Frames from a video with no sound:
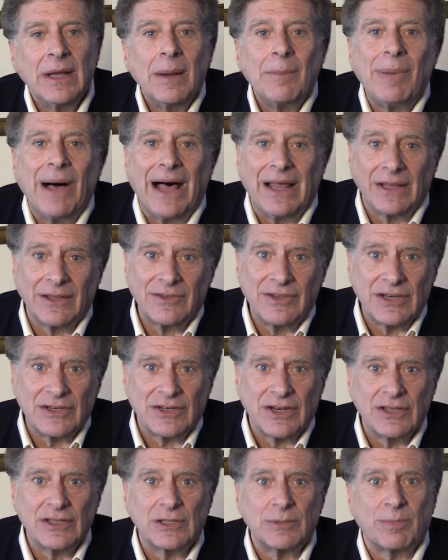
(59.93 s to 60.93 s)

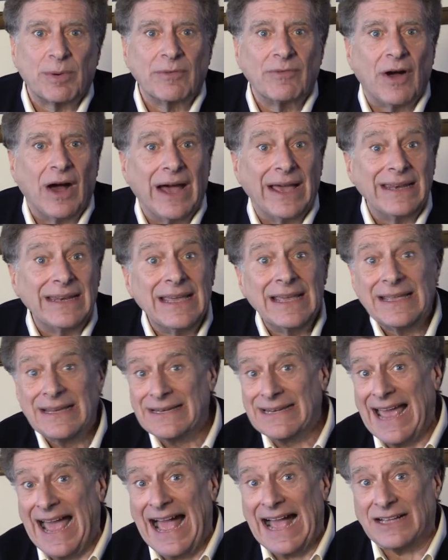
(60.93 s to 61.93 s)
Politicians provide
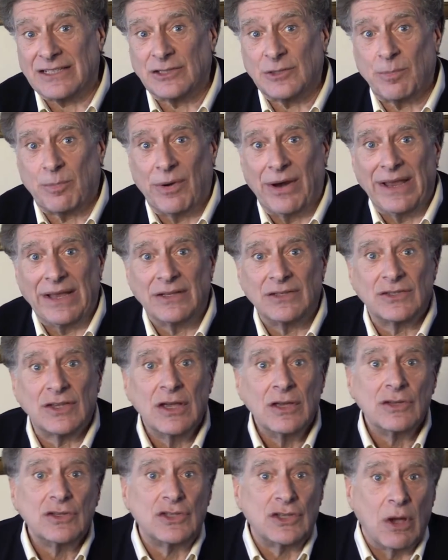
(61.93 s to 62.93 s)
tax breaks,
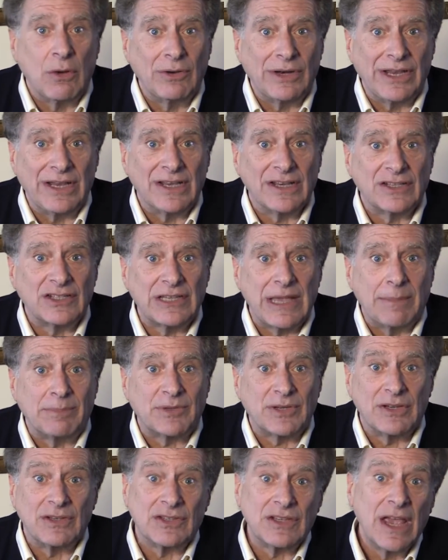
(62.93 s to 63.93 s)
zoning
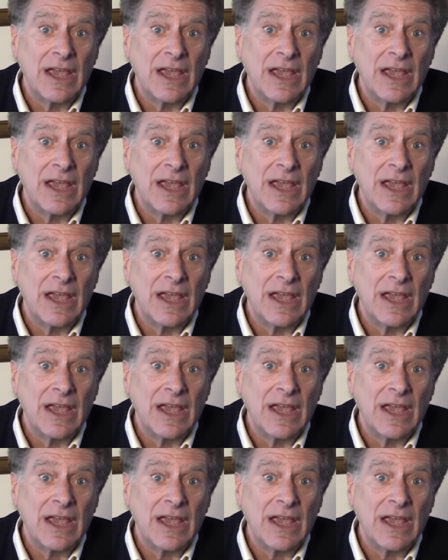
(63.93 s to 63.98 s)
exceptions,